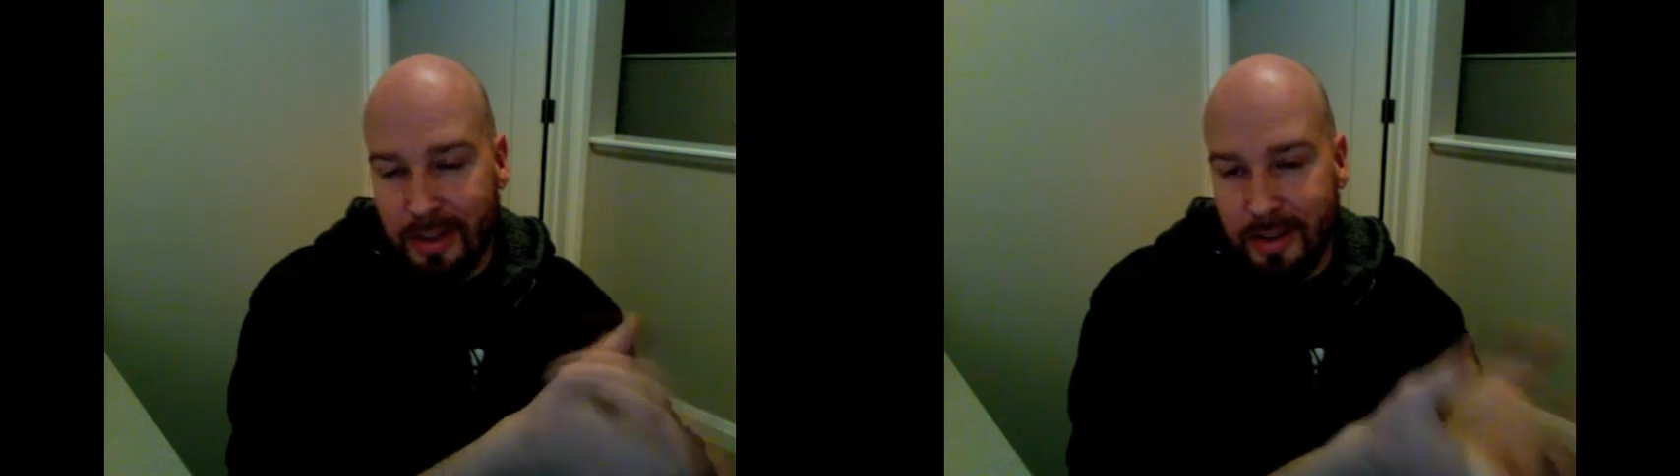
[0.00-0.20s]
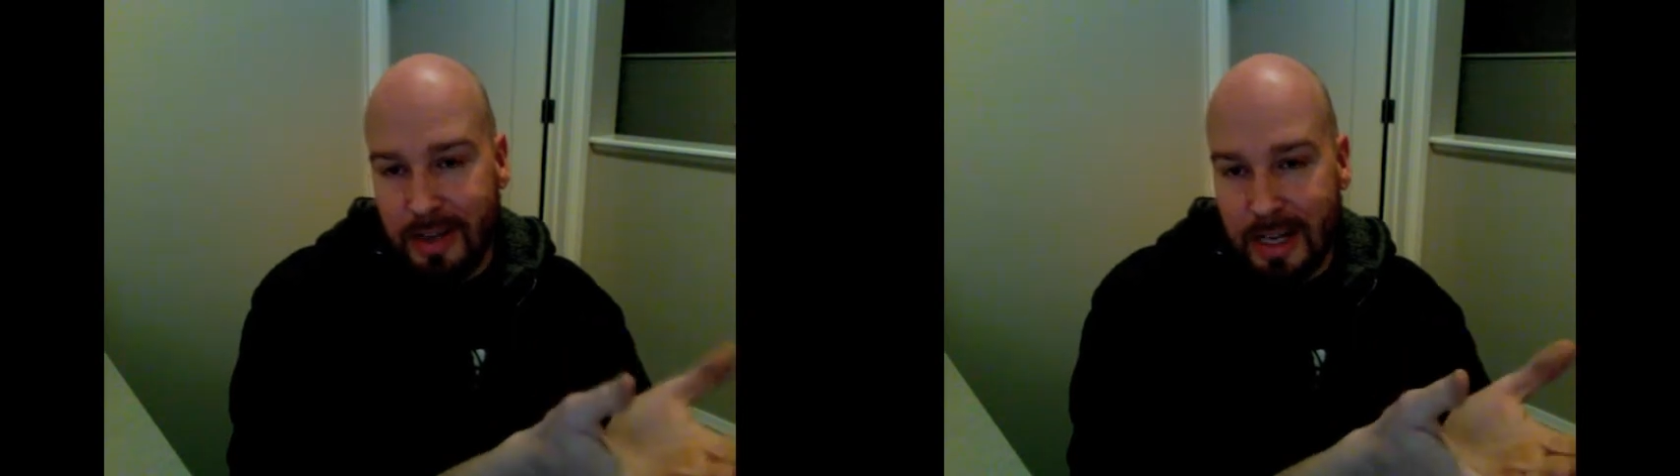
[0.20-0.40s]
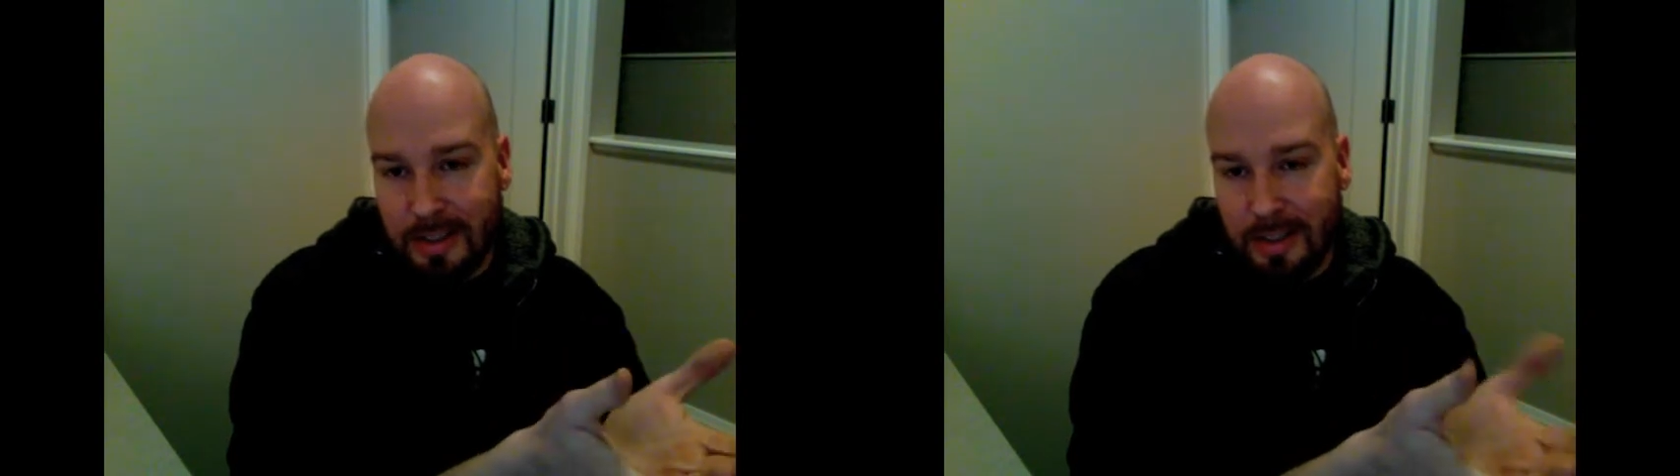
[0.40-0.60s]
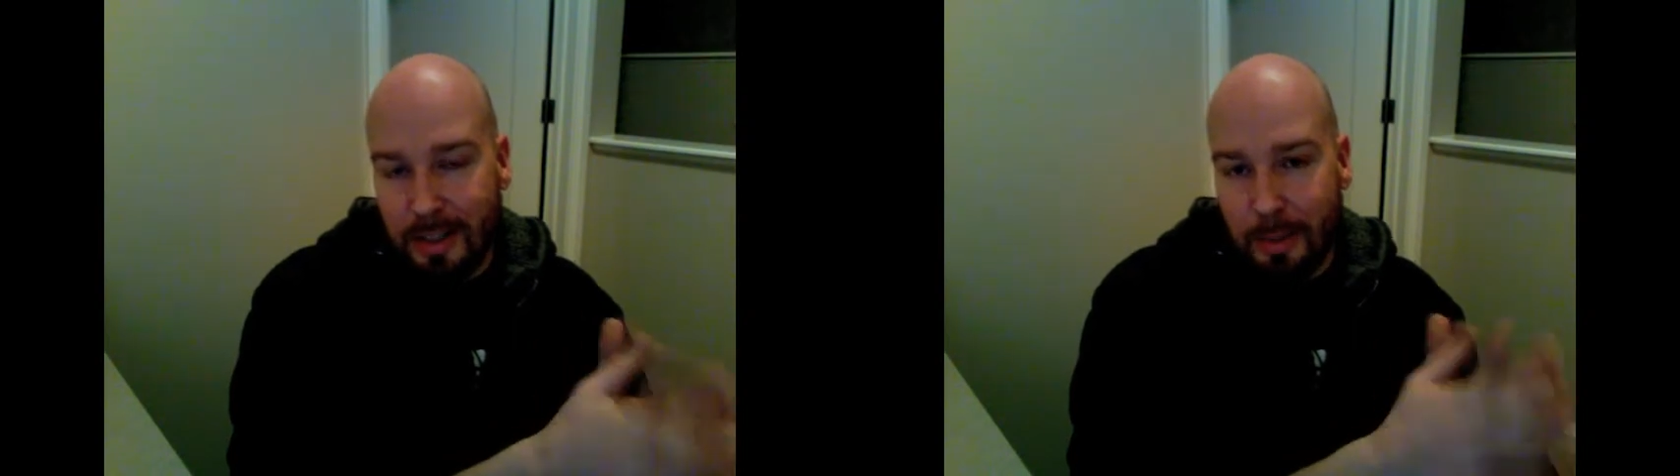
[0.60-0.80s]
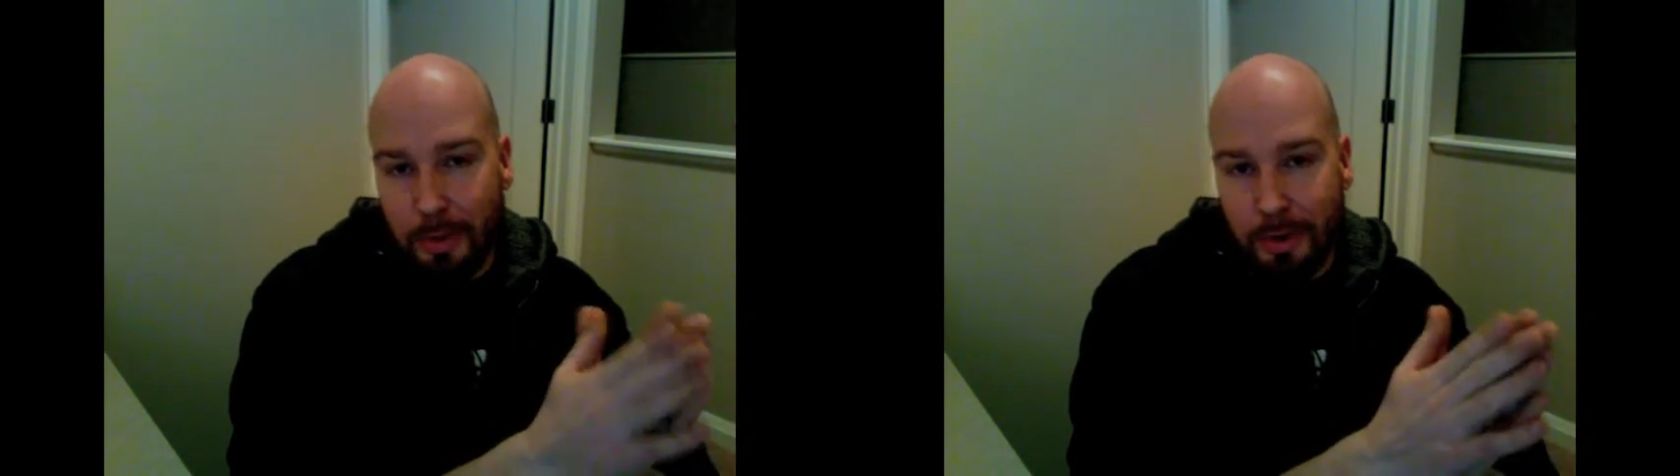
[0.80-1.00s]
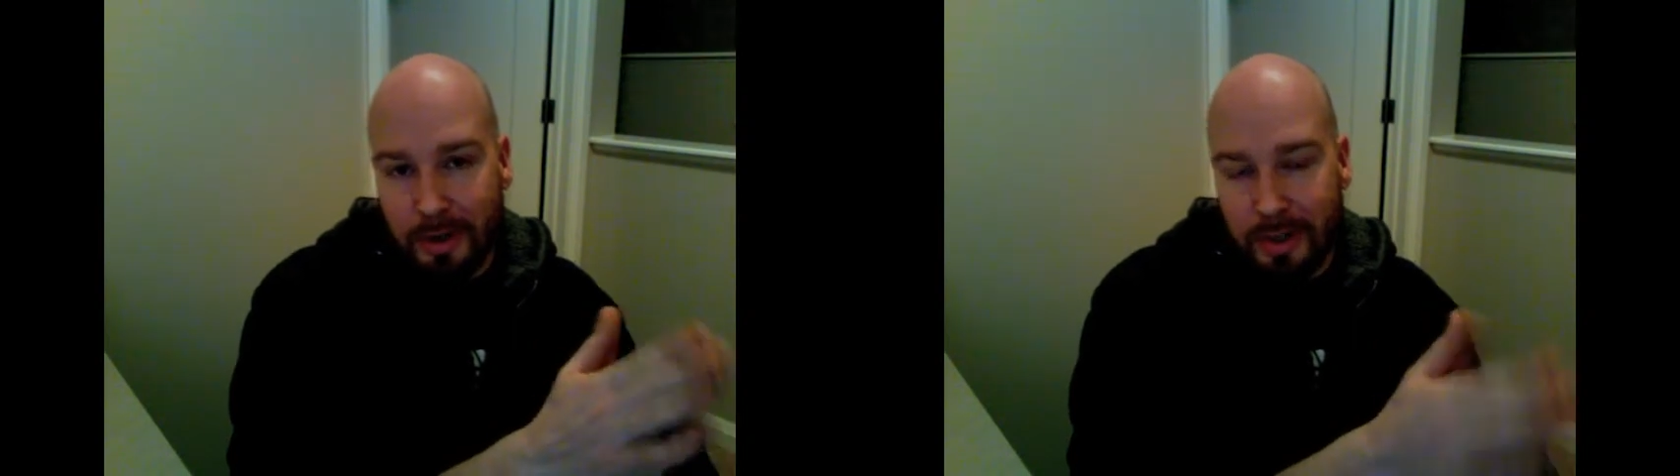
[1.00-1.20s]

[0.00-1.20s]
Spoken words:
that's not the point.